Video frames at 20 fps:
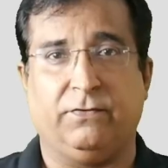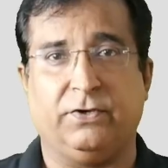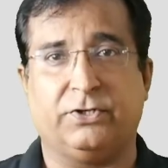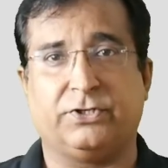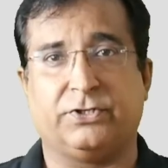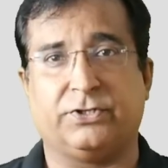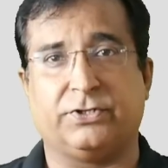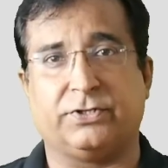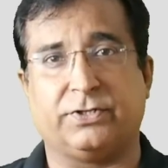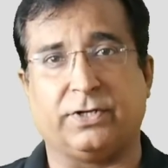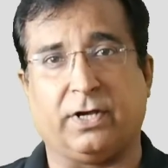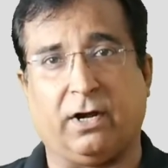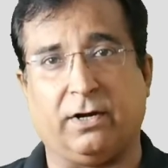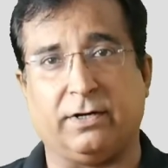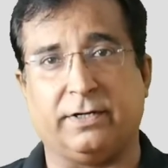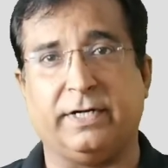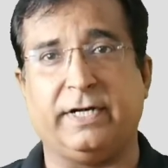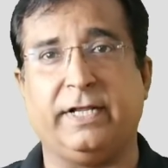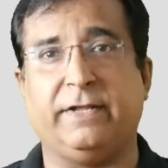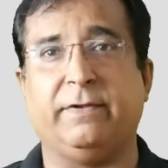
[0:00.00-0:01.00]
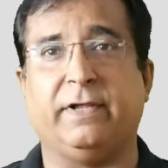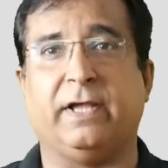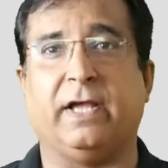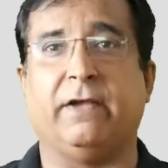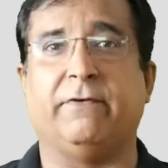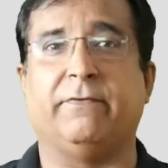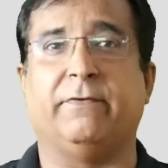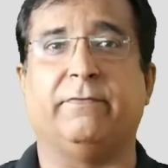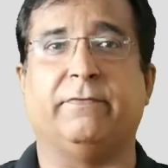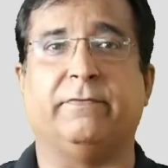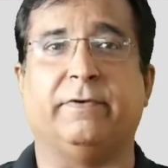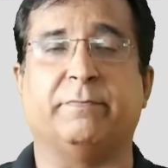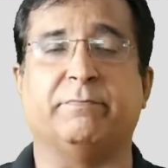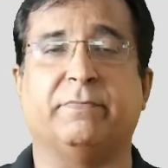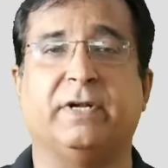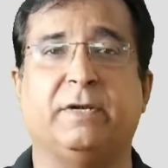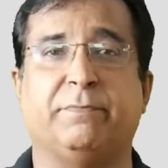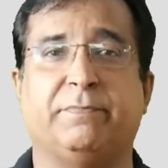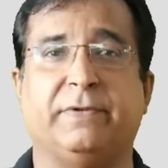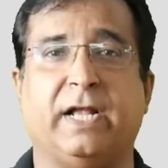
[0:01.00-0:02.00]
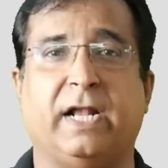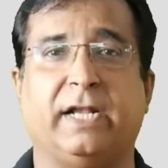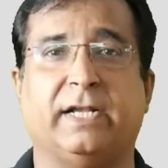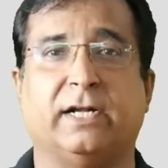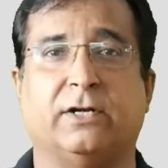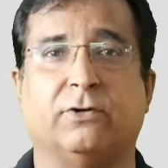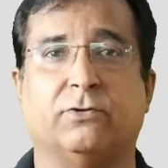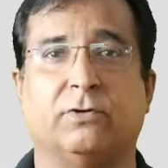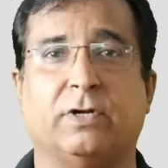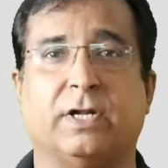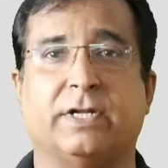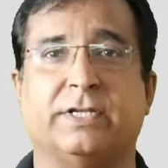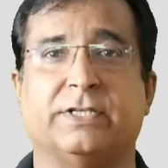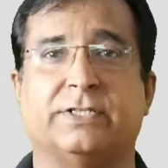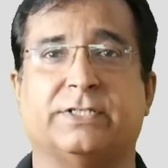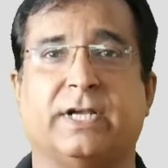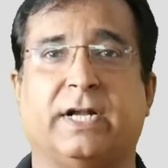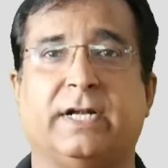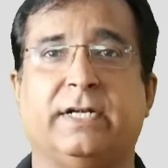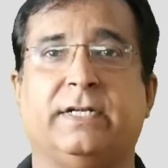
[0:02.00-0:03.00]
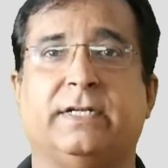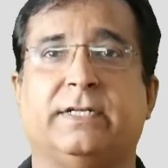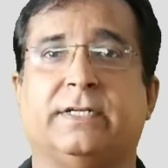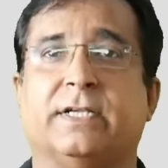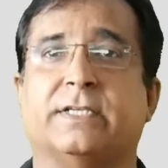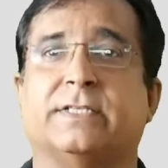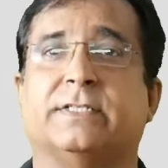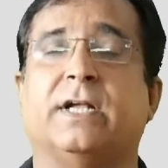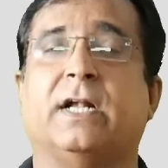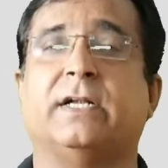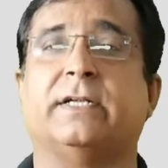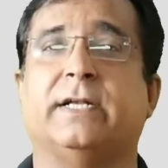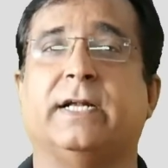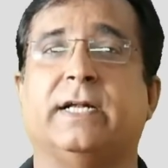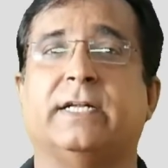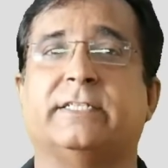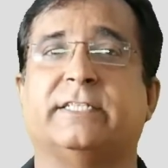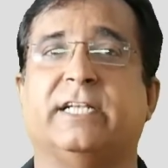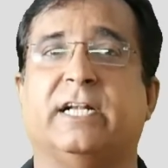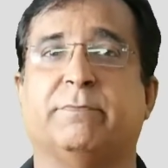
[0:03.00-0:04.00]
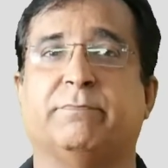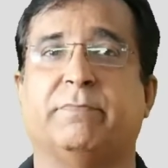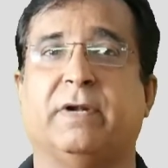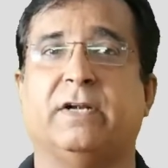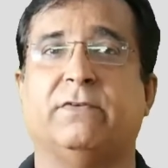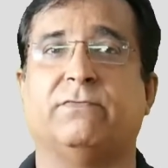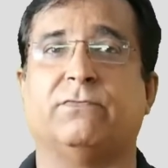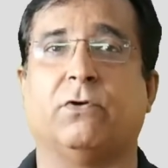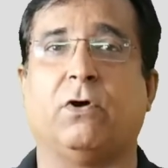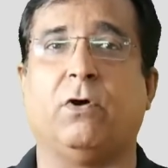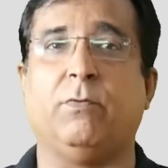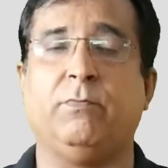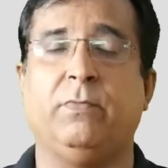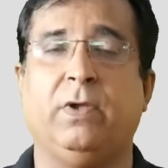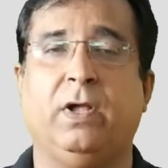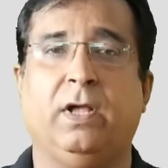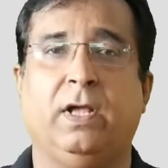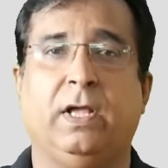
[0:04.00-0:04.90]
which already we have inbuilt PI controller inside, does not get set point from